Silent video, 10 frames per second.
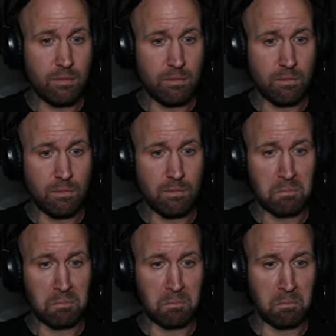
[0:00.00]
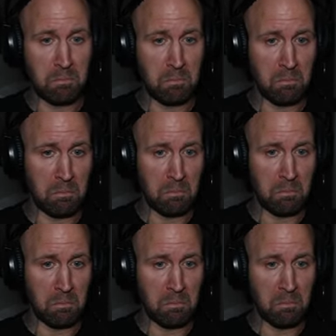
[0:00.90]

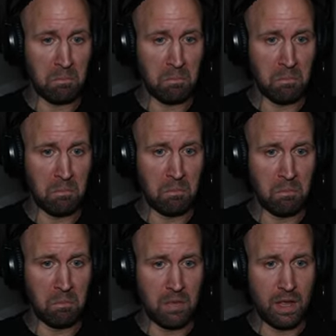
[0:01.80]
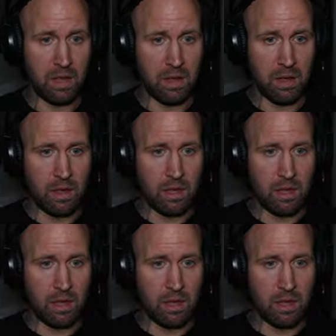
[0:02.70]
No one is speaking in this clip.